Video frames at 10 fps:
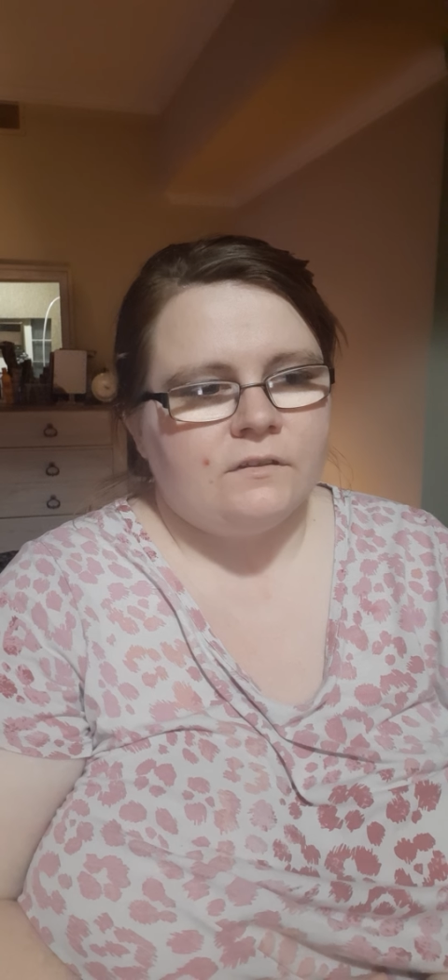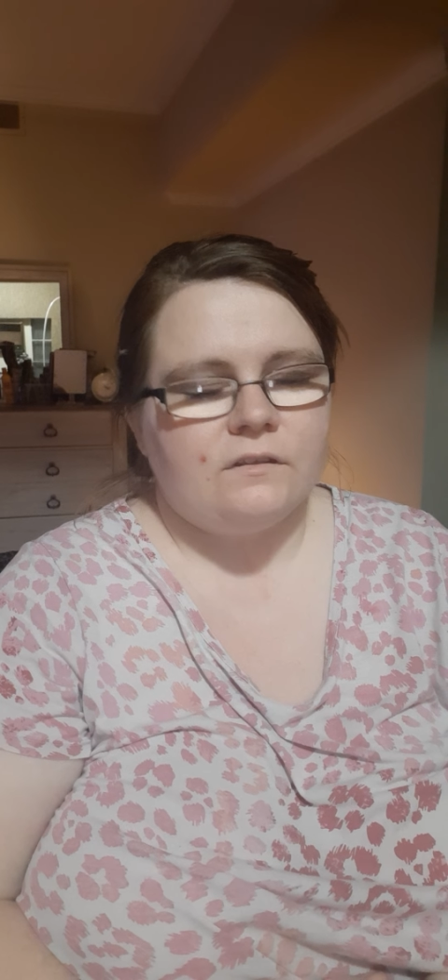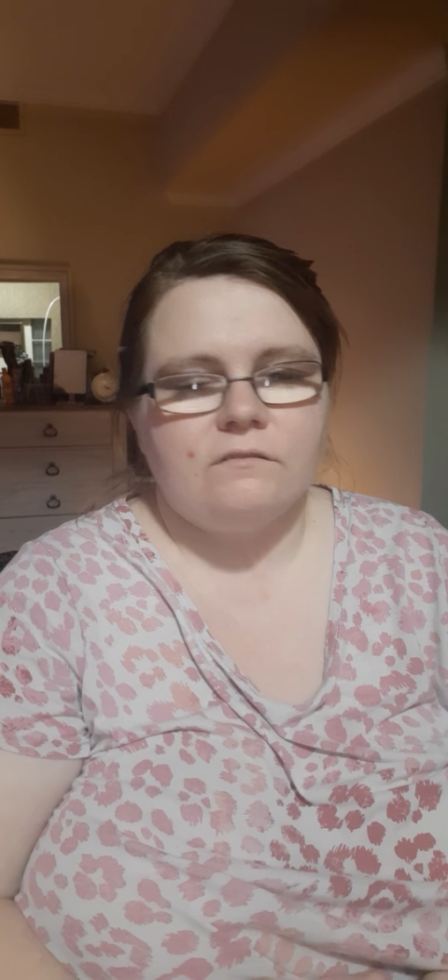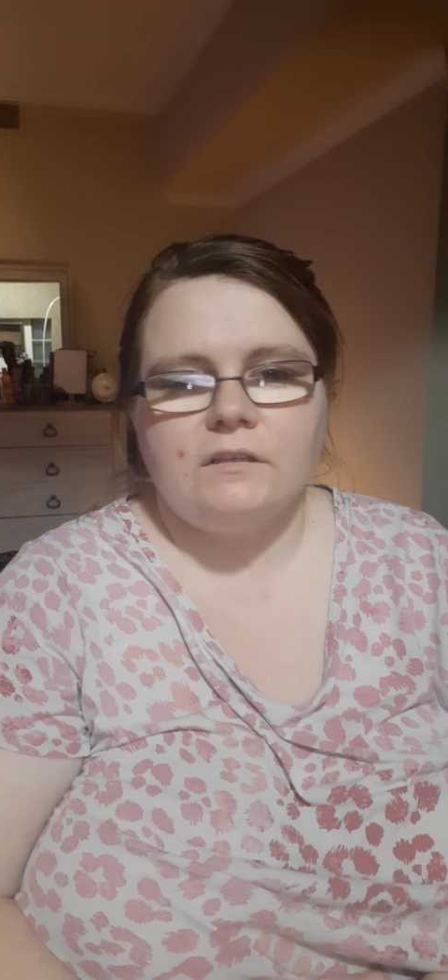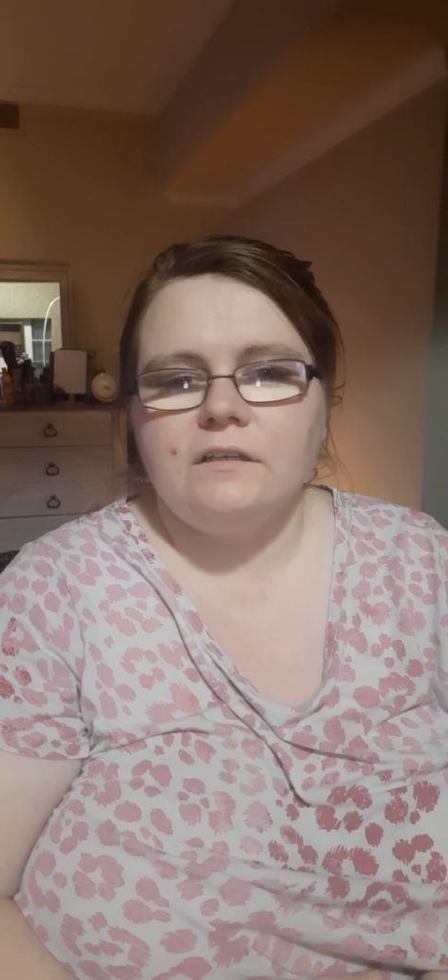
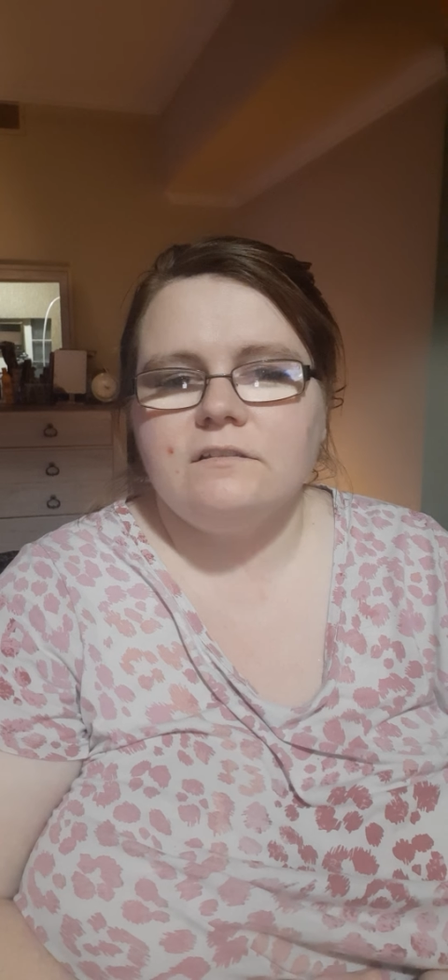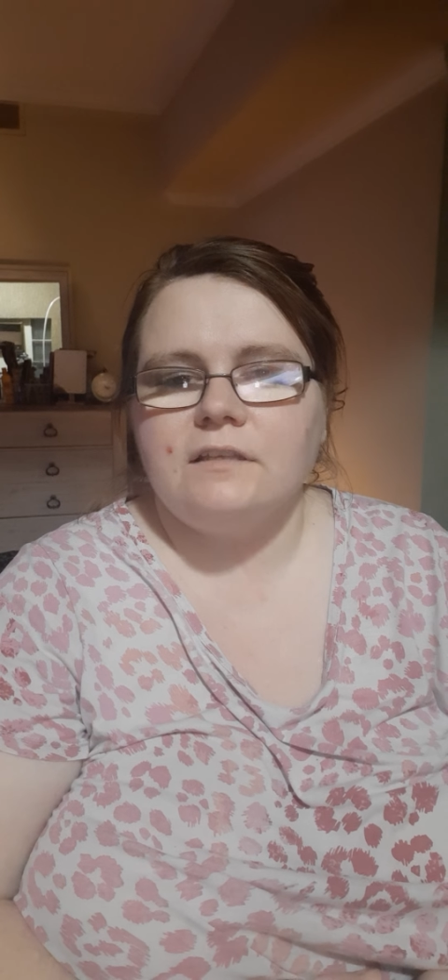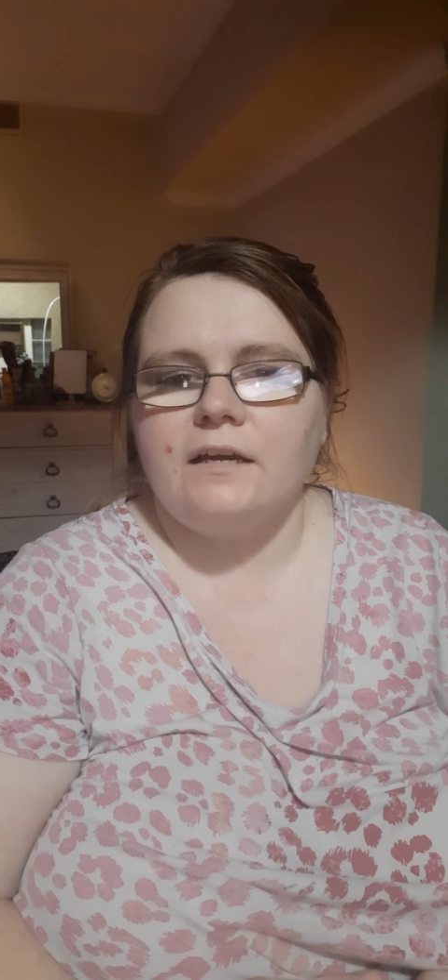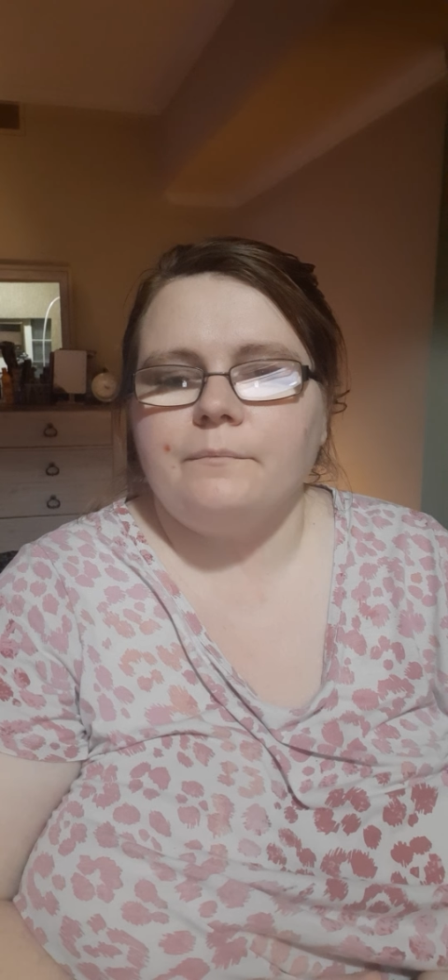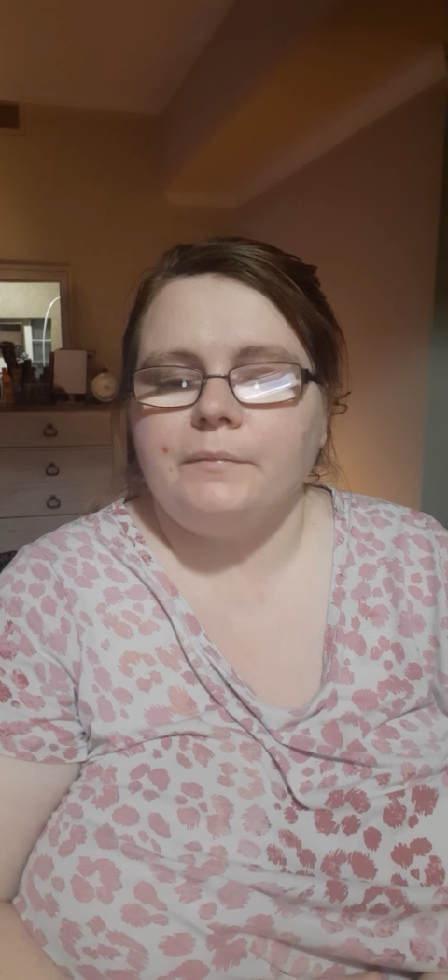the things
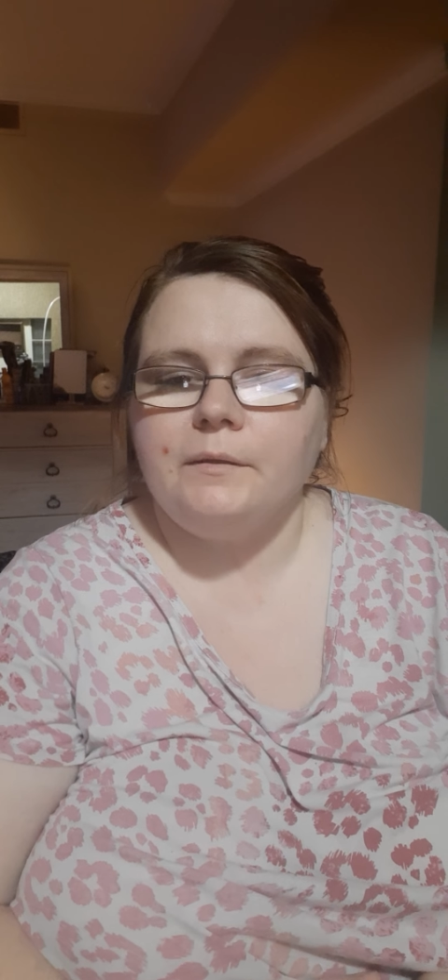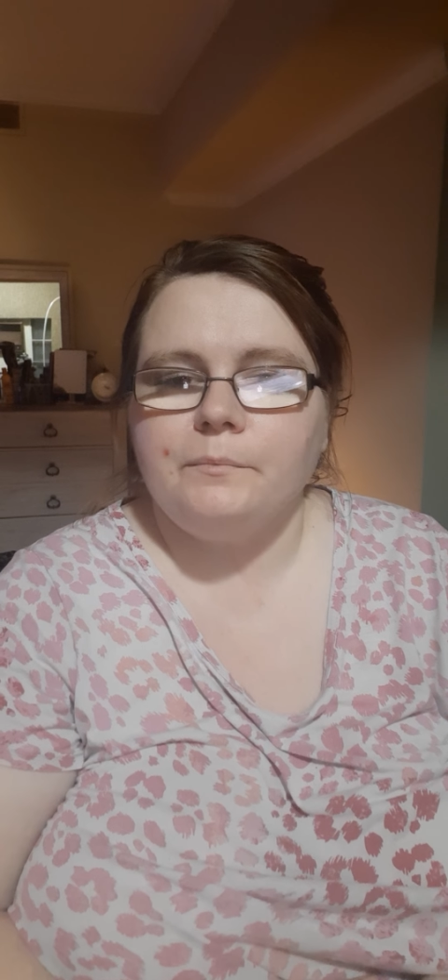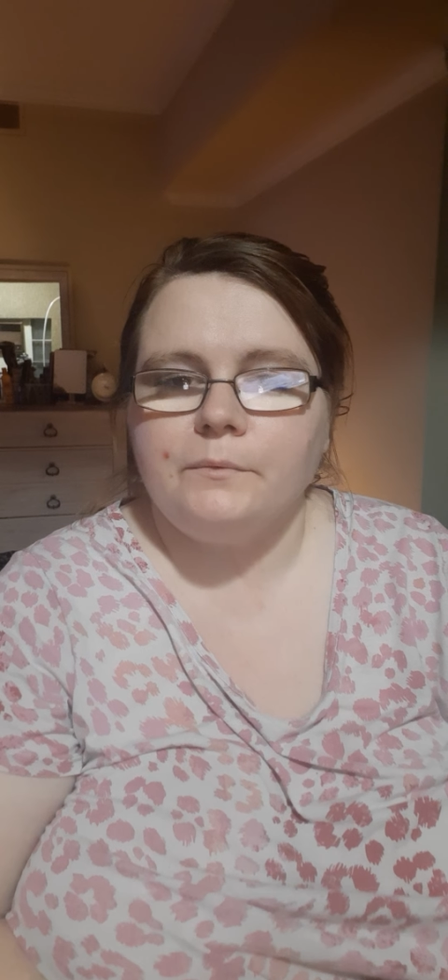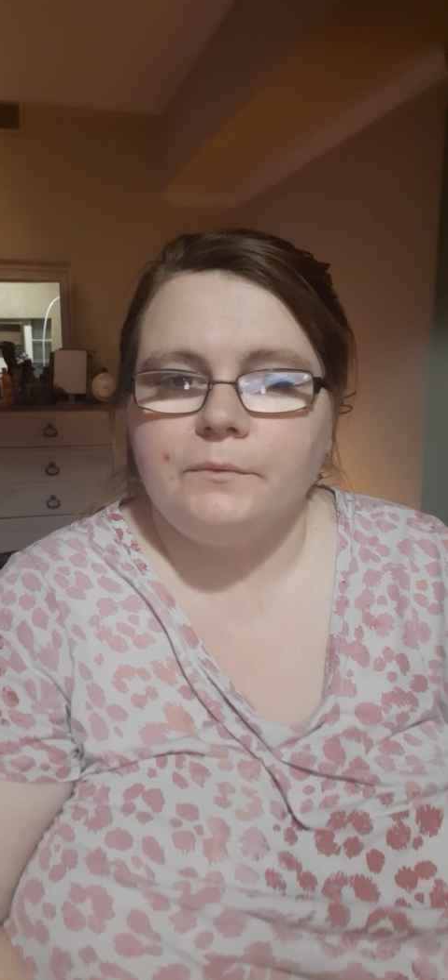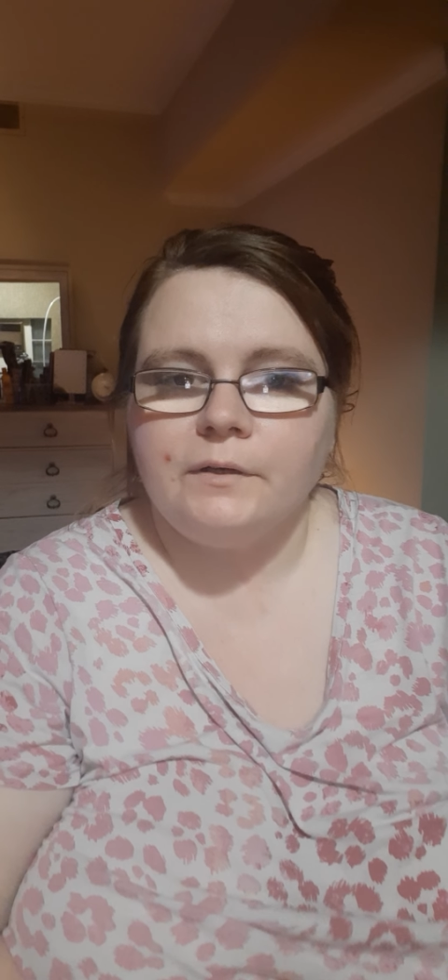that
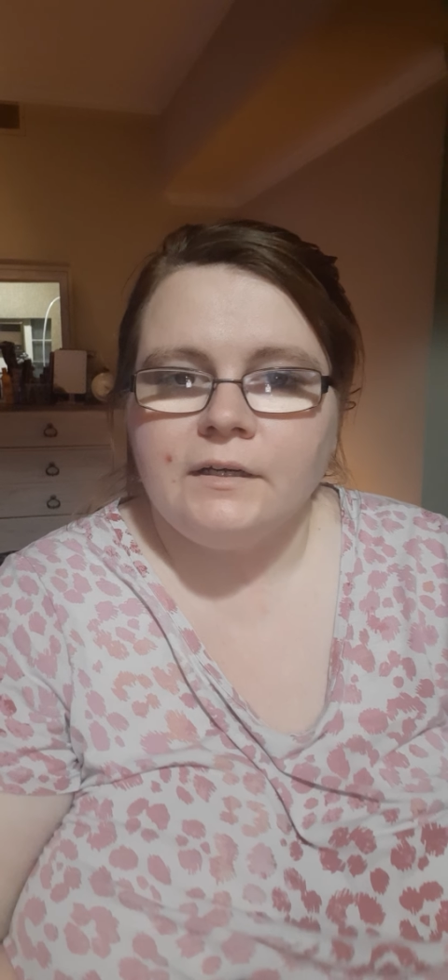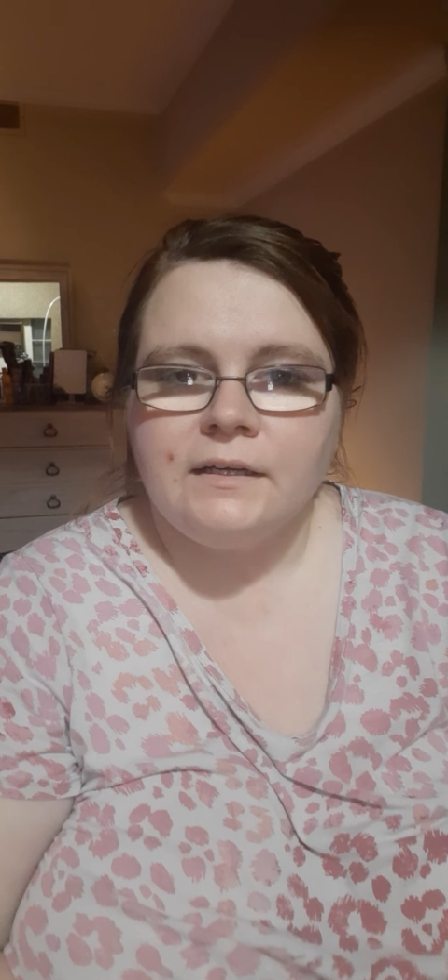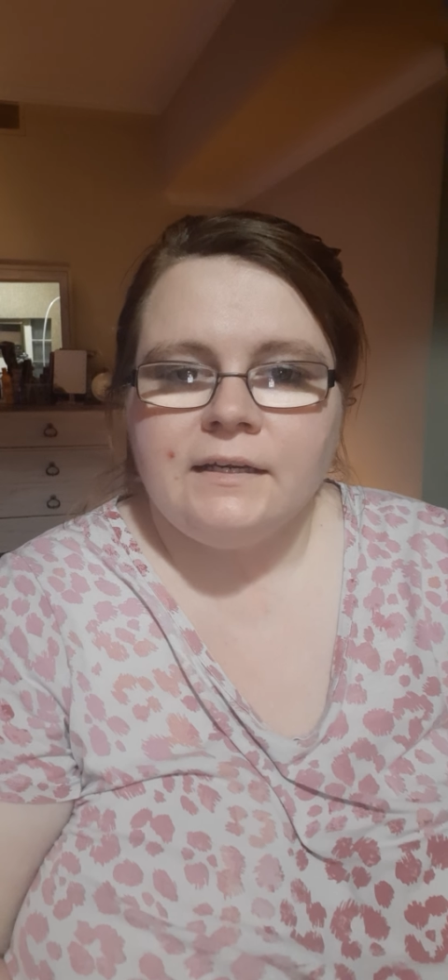people